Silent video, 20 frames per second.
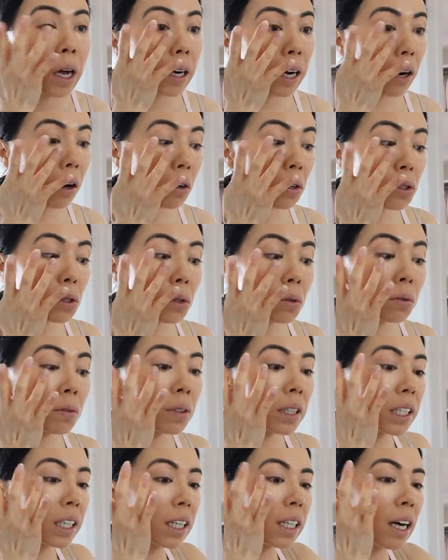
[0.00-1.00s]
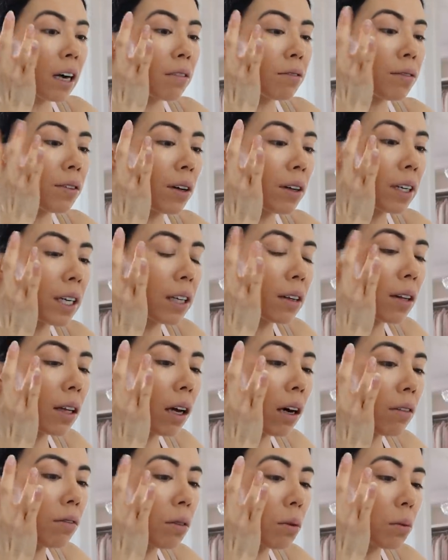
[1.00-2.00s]
I also really have fallen in
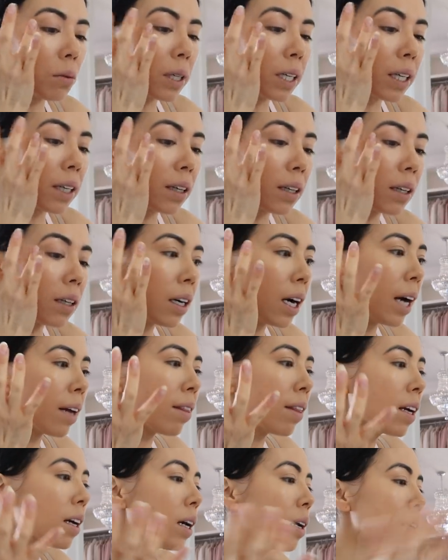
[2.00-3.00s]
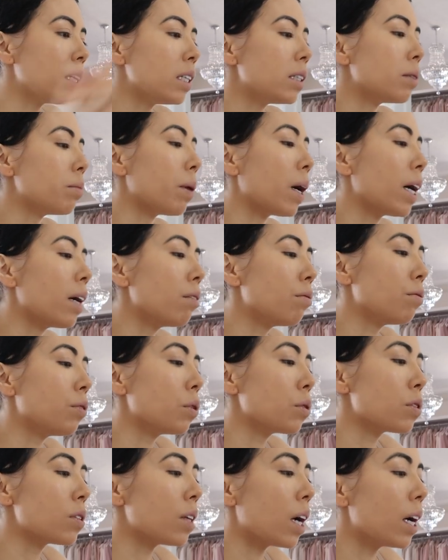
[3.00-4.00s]
love with, I think I need to buy it
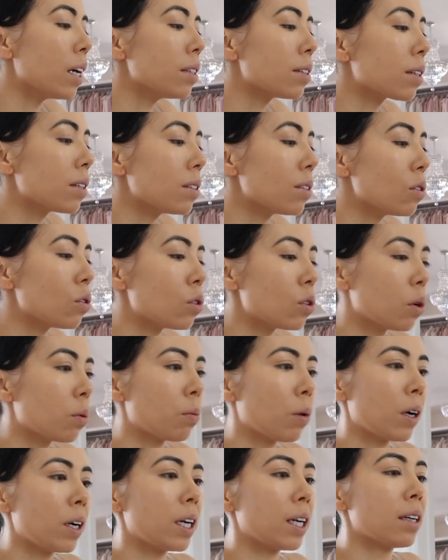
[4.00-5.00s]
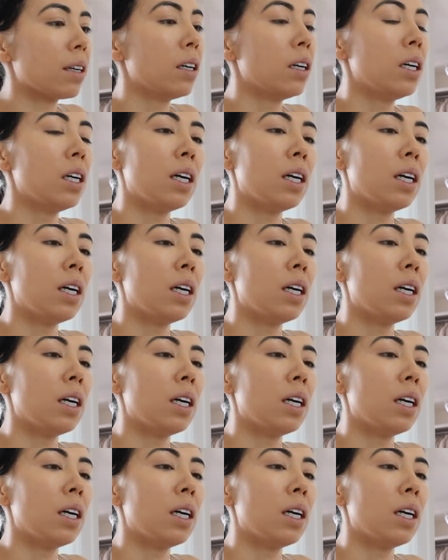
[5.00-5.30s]
full size because it's so pretty.